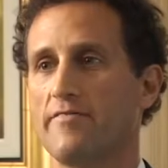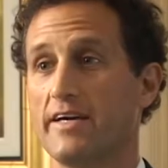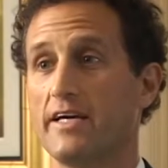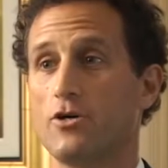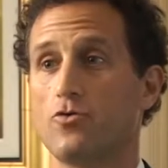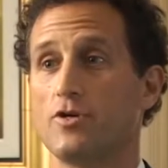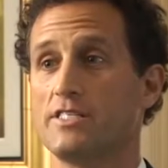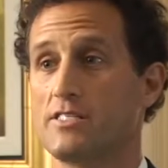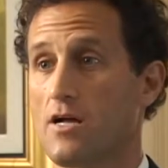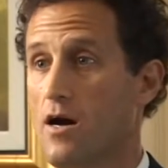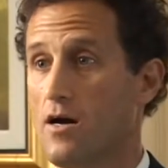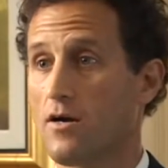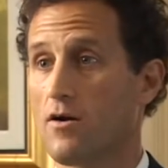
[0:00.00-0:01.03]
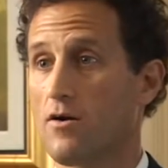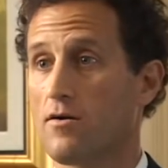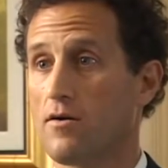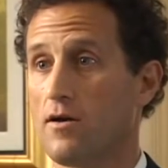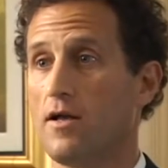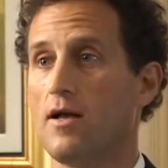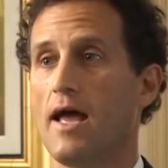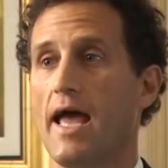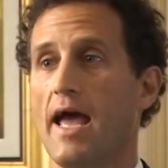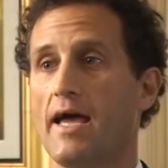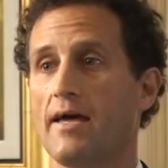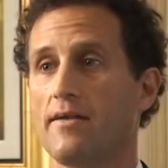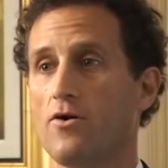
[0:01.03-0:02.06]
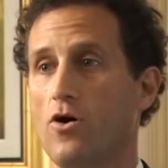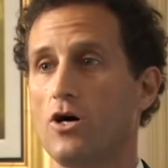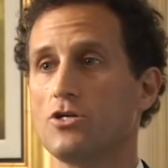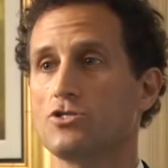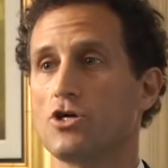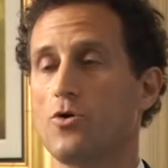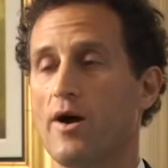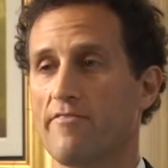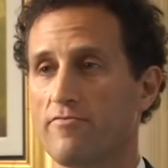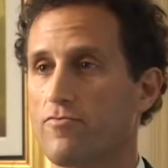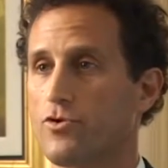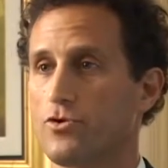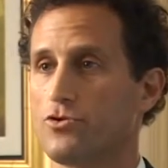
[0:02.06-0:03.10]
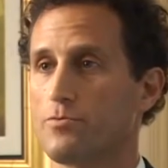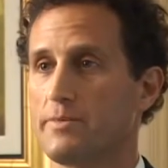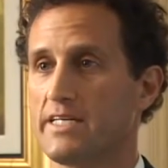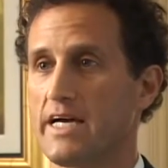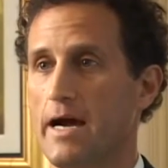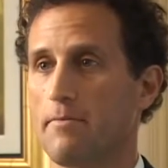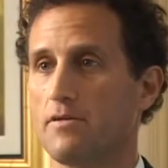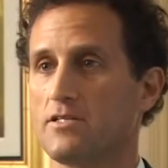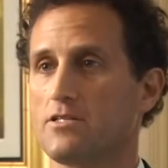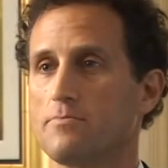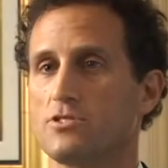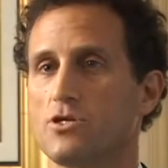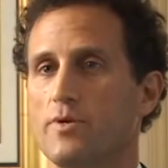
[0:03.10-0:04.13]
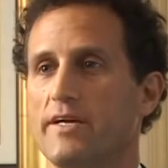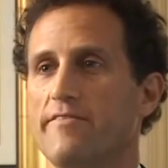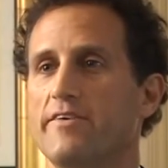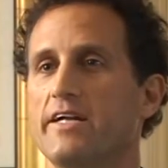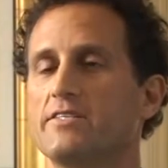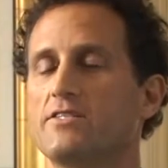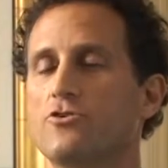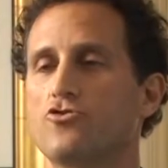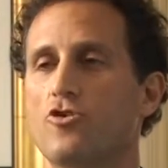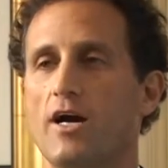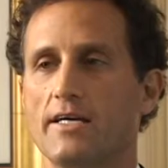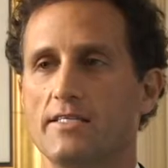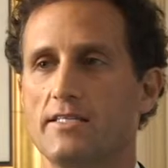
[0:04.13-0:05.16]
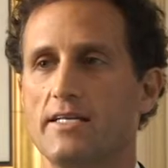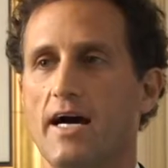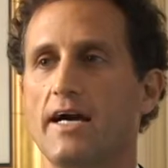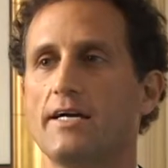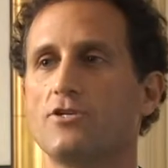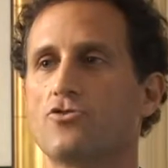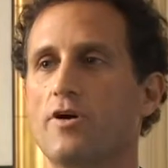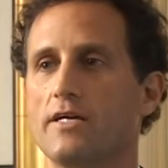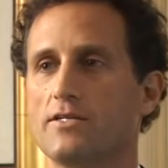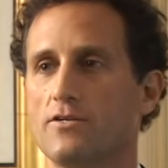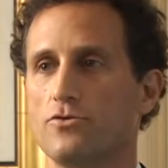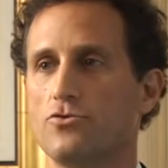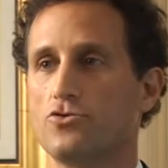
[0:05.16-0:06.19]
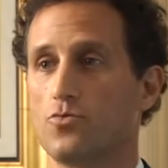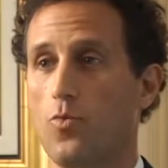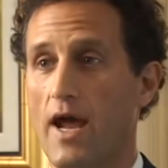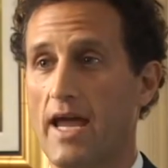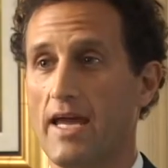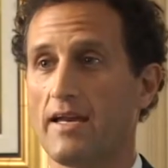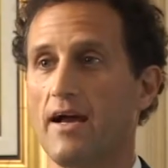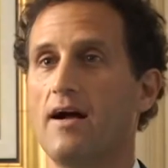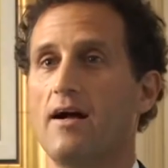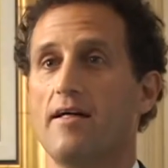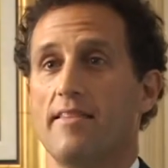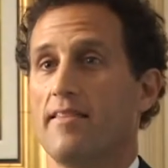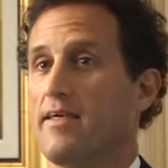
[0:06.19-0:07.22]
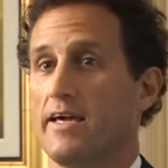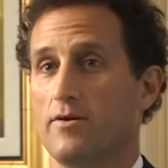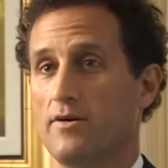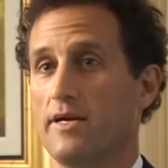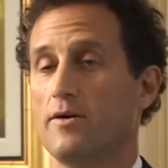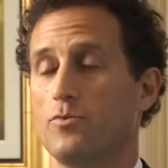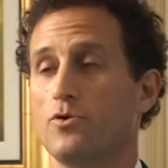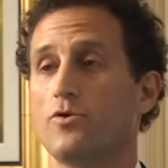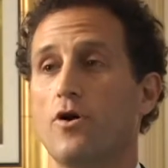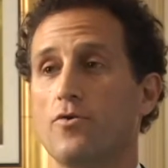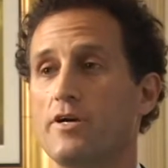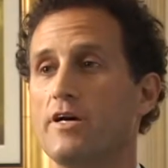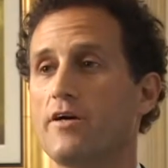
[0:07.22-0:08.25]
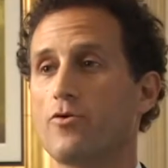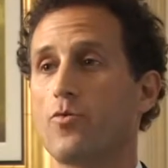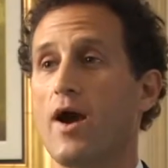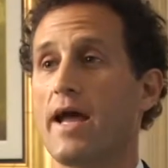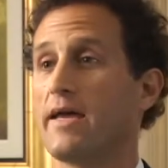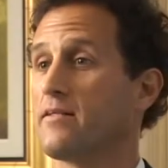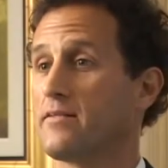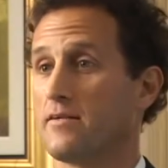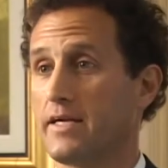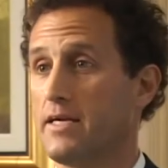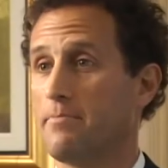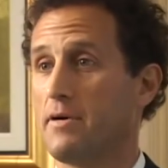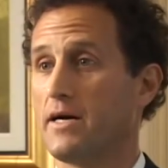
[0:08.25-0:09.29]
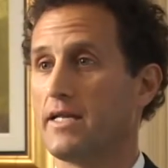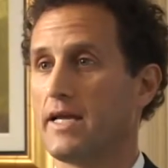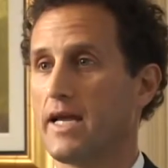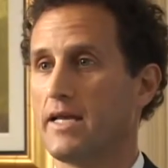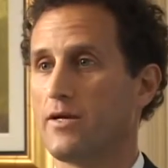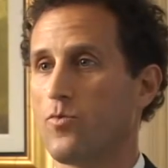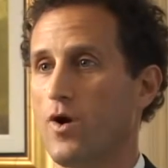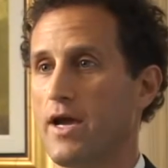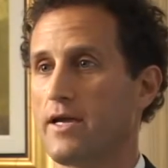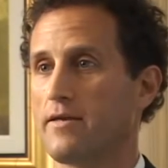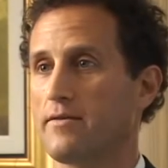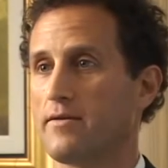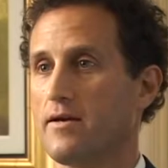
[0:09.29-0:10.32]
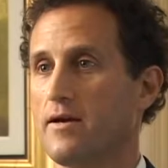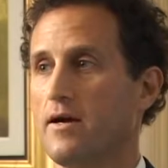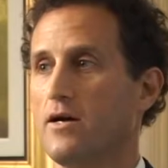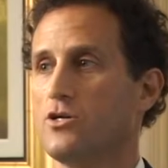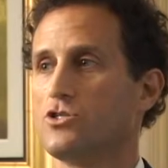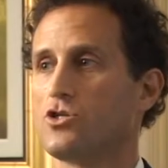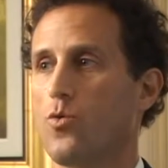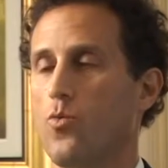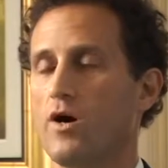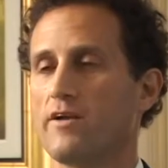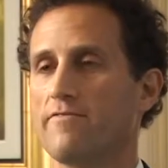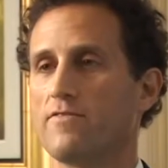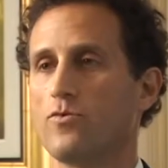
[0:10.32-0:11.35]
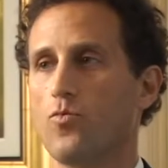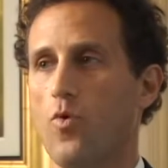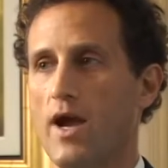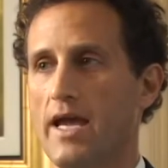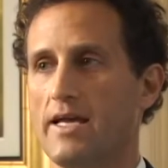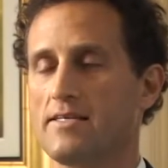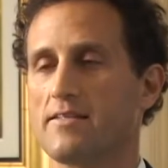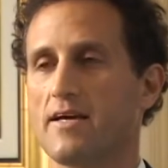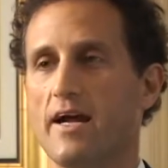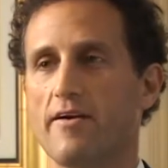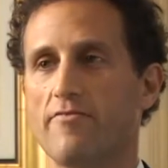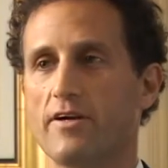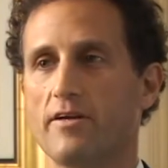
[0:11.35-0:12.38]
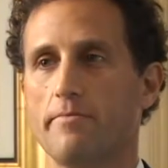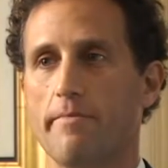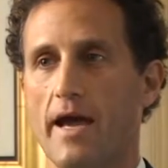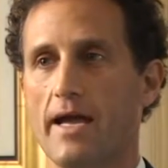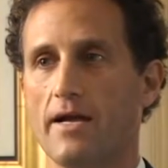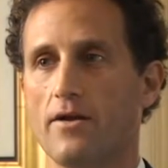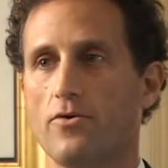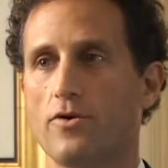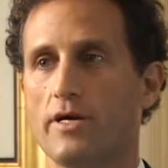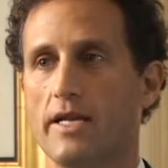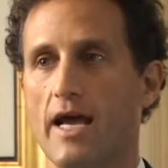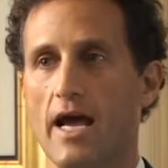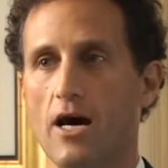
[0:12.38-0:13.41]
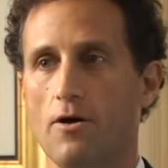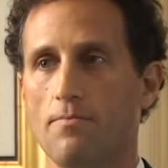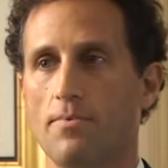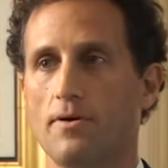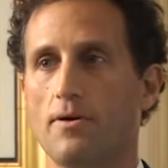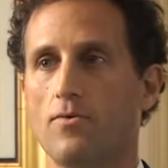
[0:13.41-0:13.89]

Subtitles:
have increased hunger and also have reduced metabolism. So even as they're trying to diet, trying to lose weight, it will go the other way and will keep on gaining weight. So one of the ways that African mango can help